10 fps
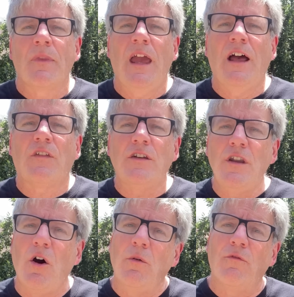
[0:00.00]
As a
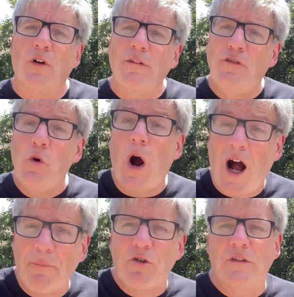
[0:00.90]
note, very few
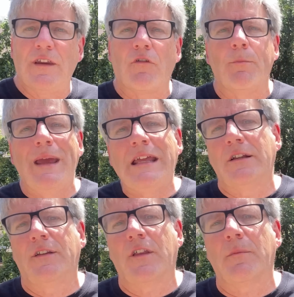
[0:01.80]
options ever make it to the